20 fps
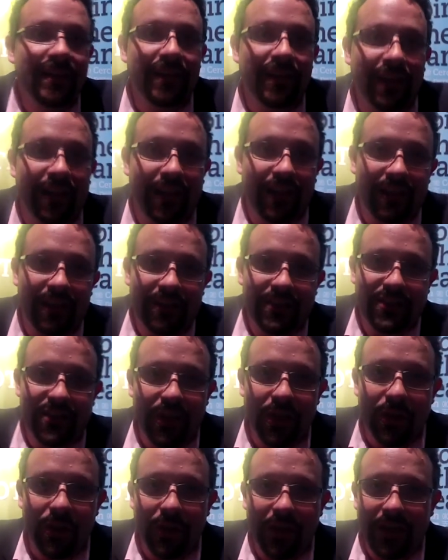Uh,
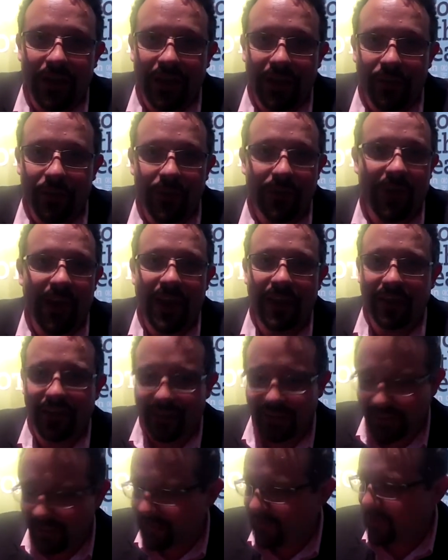so uh, we've had
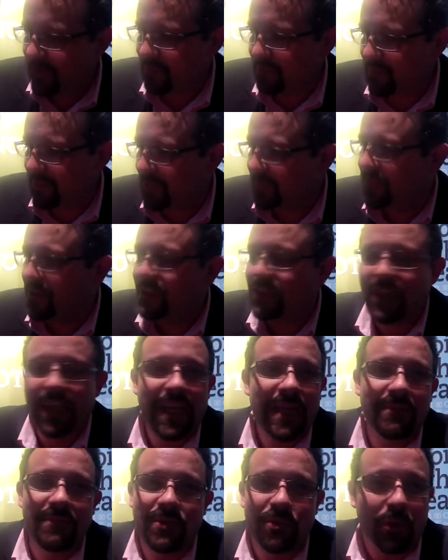uh, different different
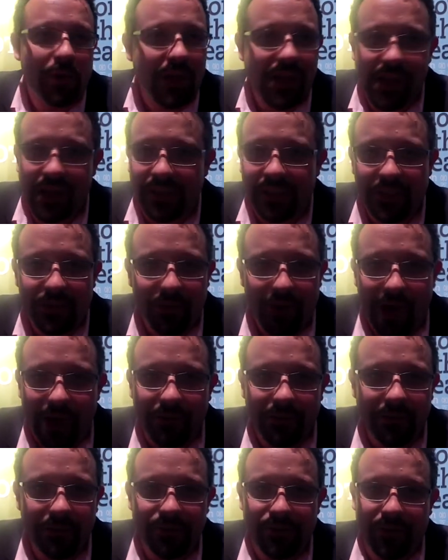teams working on this
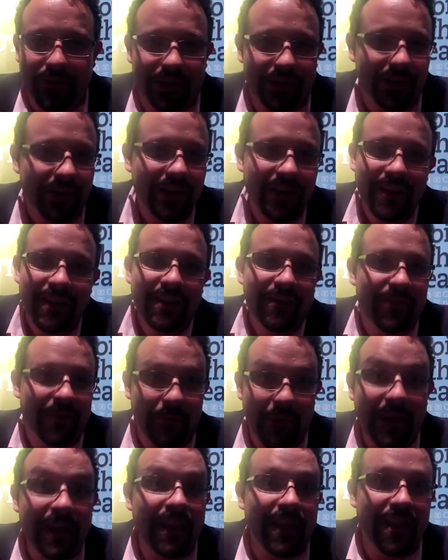problem for for
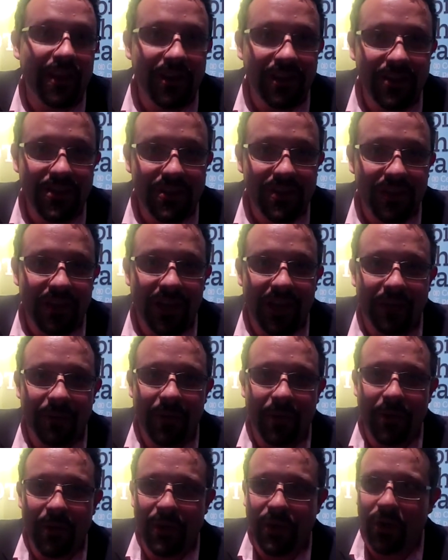many years, uh,
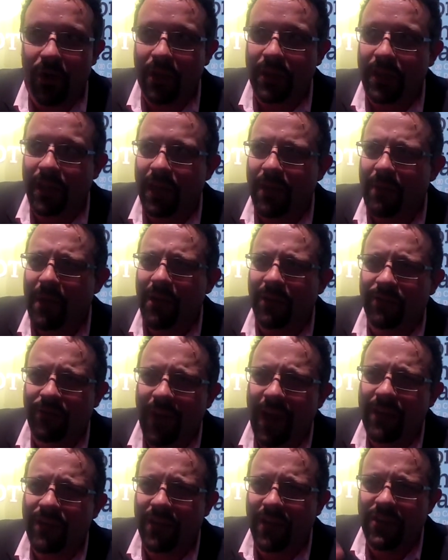but we thought that about
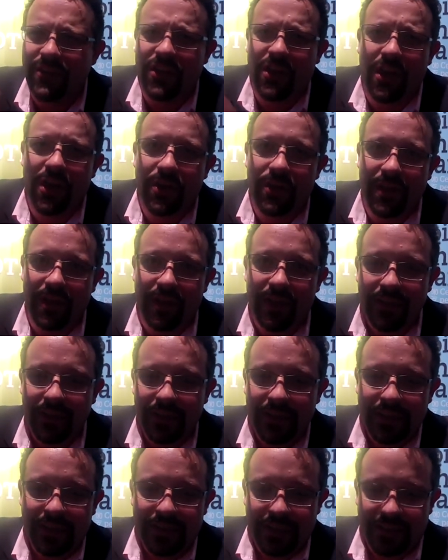five years ago the
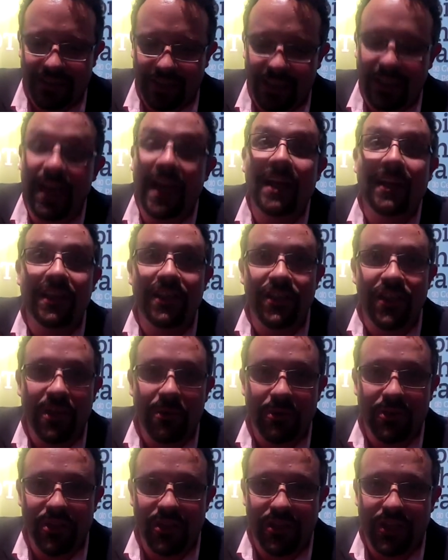technology
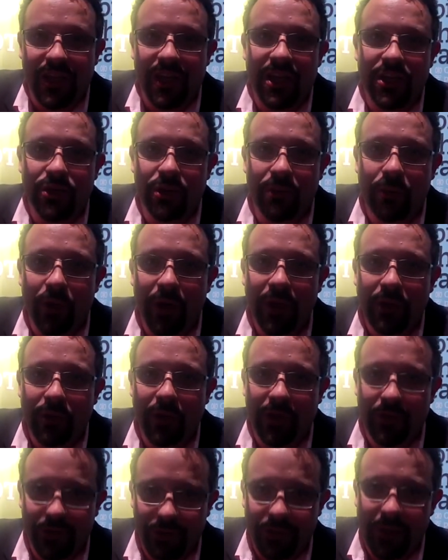was just getting to a point
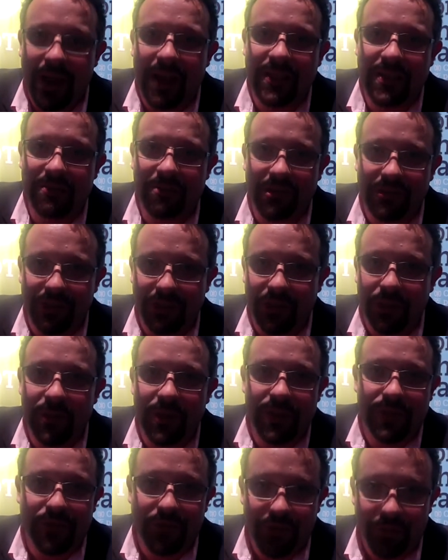where it was possible to do
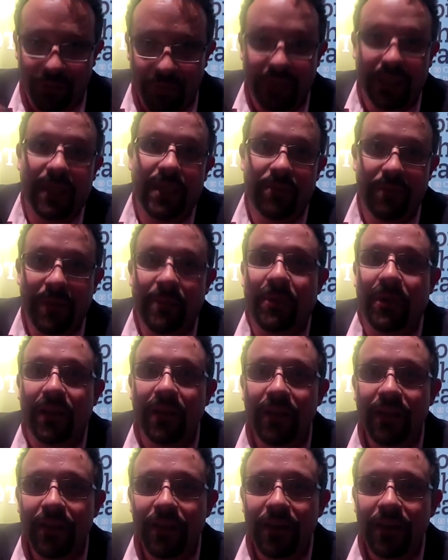this for a billion people.